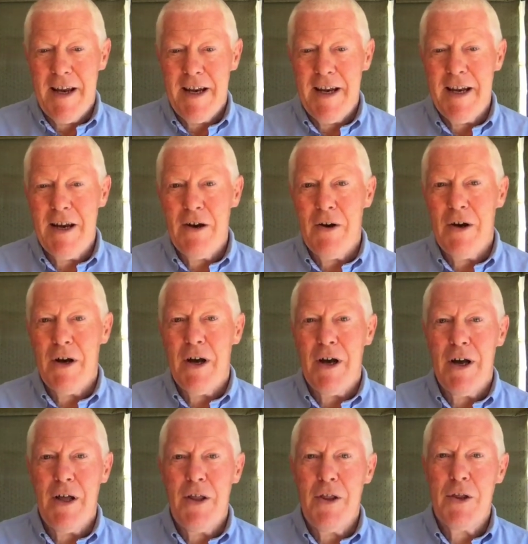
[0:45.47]
Now,
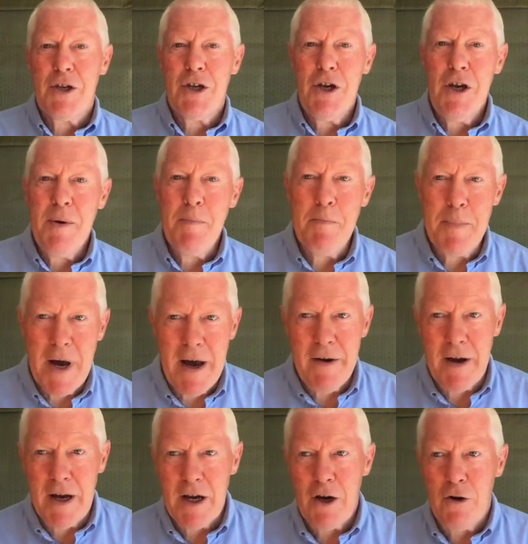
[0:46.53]
the term
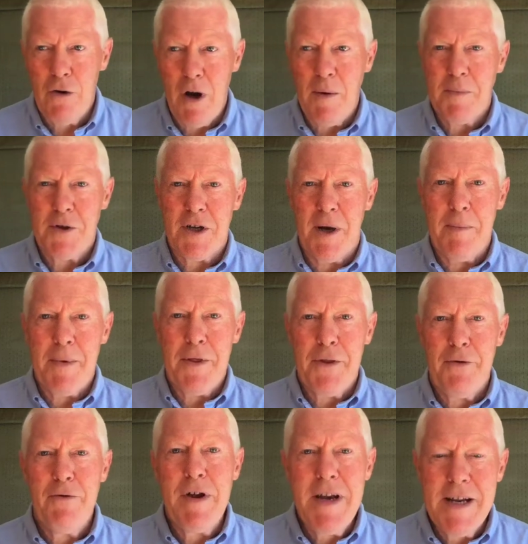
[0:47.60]
Bara crops up
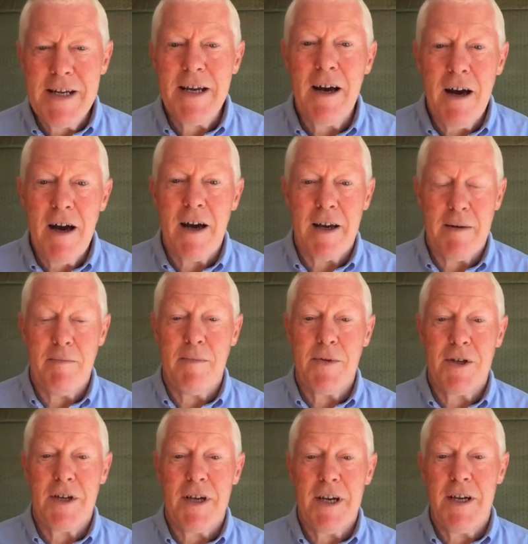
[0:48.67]
3
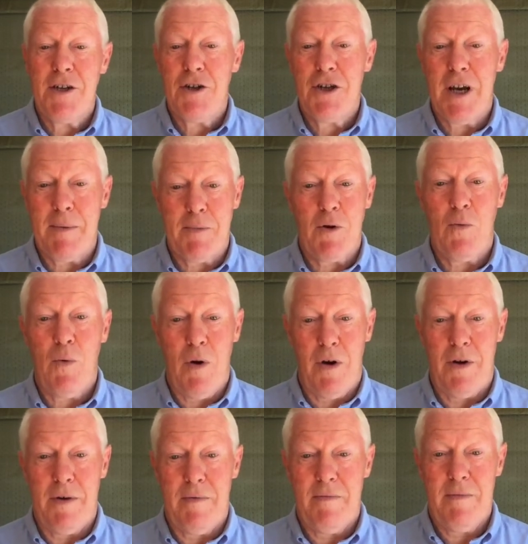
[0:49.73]
times in chapter
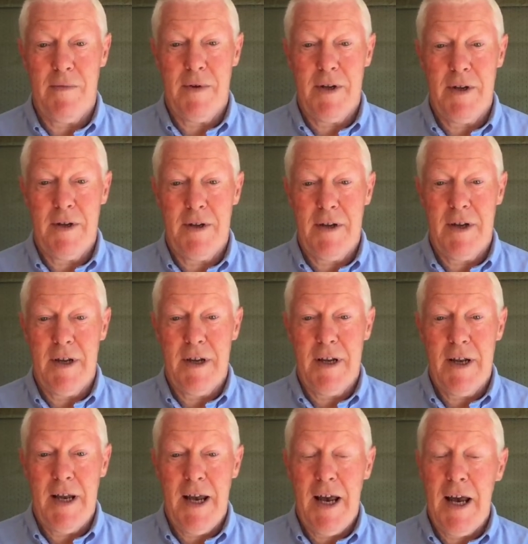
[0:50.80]
1,
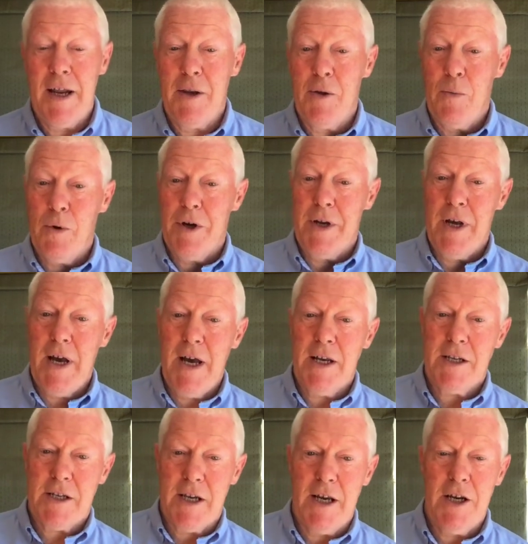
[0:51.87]
and the word
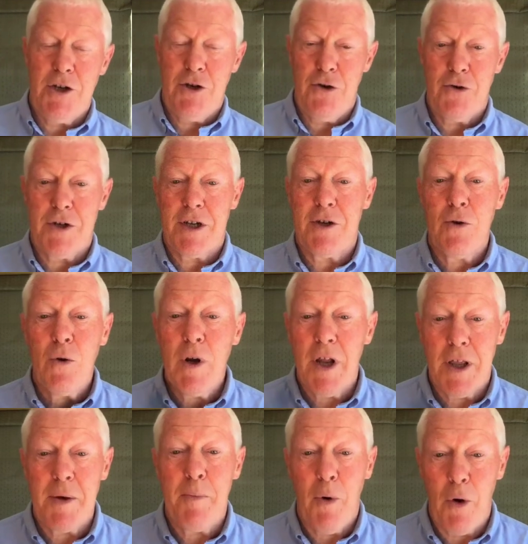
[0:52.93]
Asah is used at all
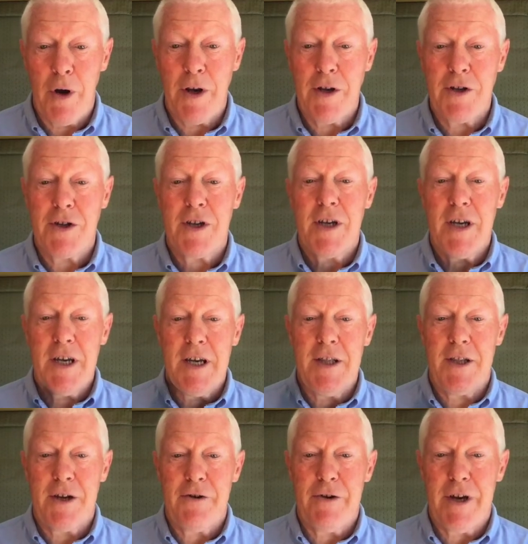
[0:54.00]
other points in
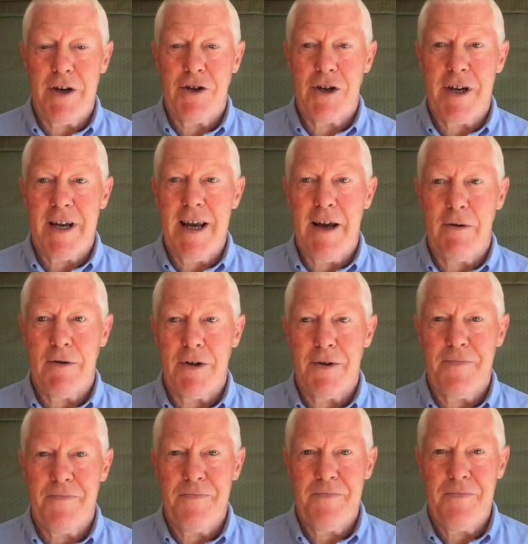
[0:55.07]
the creation account.
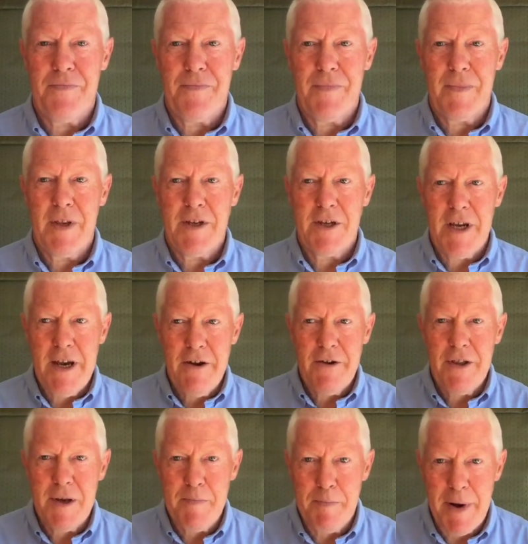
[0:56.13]
So here are
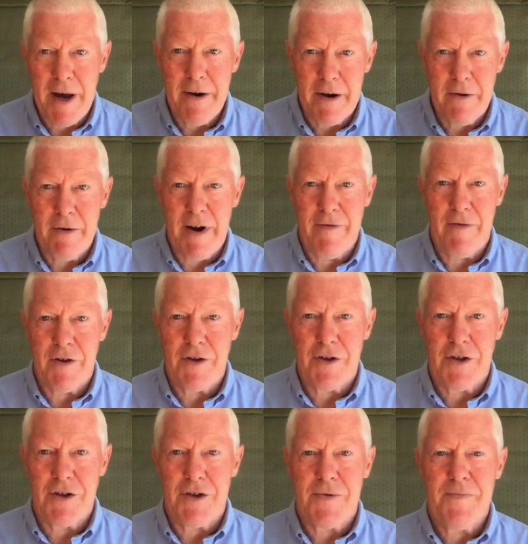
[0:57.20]
the Bara
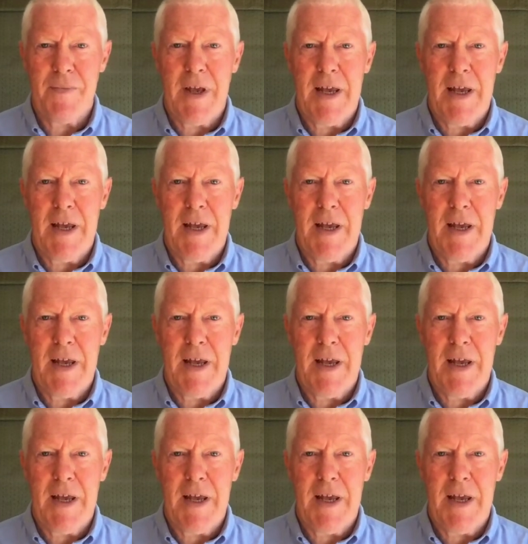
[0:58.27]
references.